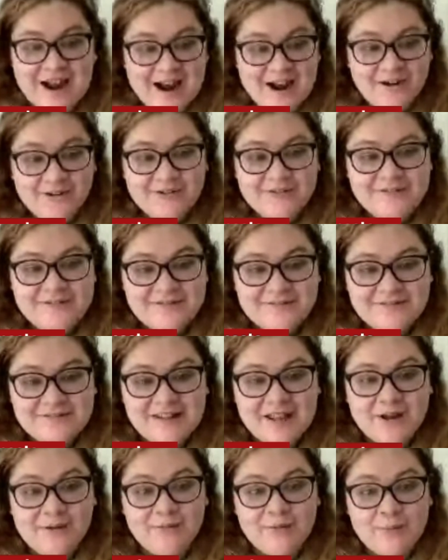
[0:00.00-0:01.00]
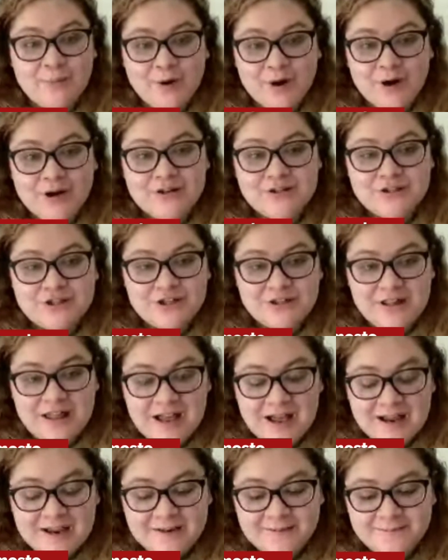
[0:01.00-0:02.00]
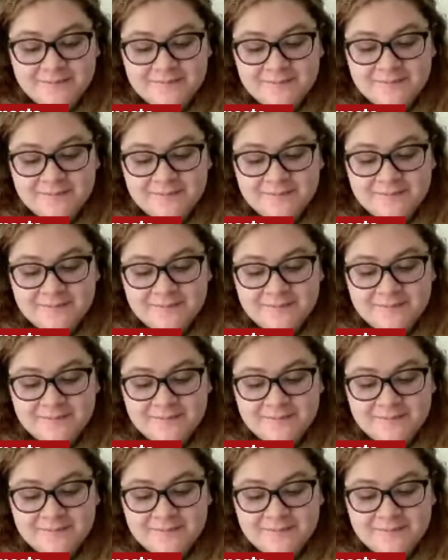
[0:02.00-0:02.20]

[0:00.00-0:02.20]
out like we were in July.